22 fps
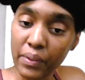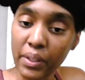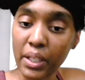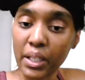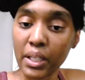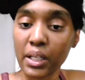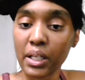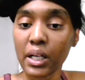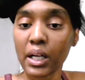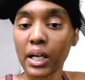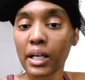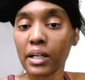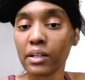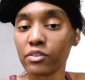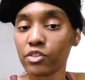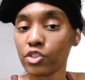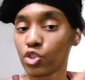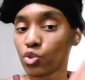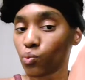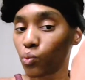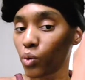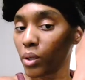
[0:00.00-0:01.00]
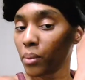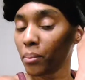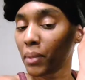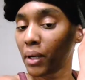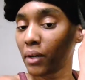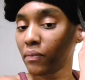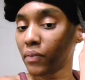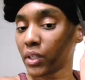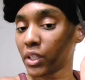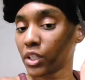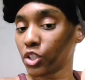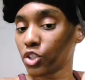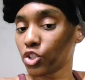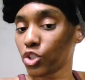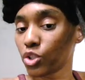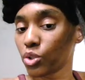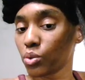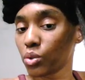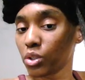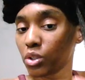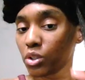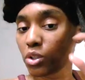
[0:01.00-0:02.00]
and kind of just run my fingers
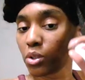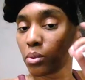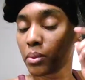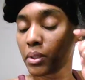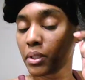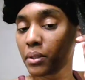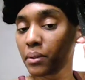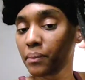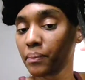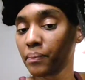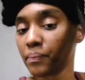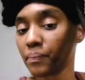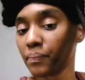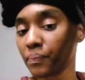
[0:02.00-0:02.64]
through it a little bit.